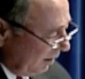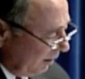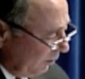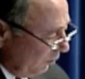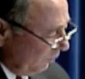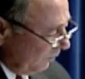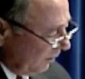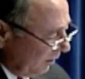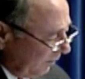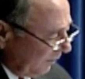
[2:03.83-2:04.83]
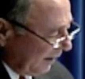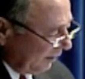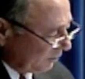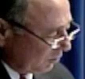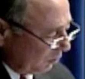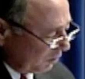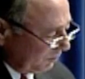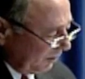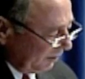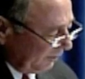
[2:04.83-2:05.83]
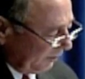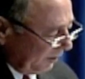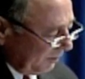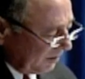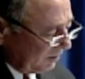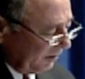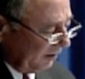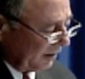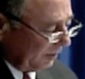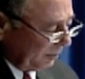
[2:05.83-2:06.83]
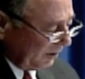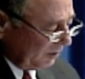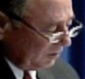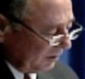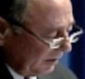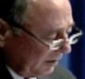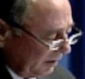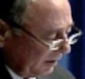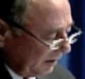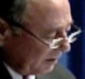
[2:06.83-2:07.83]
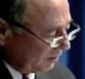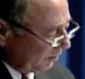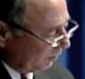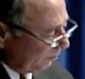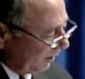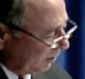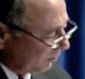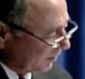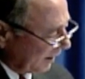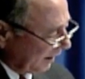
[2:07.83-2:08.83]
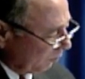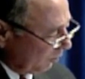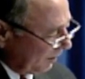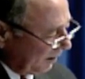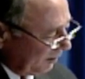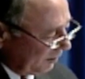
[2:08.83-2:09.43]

The new uh, file storage building framing is nearly completion and the external metal siding will begin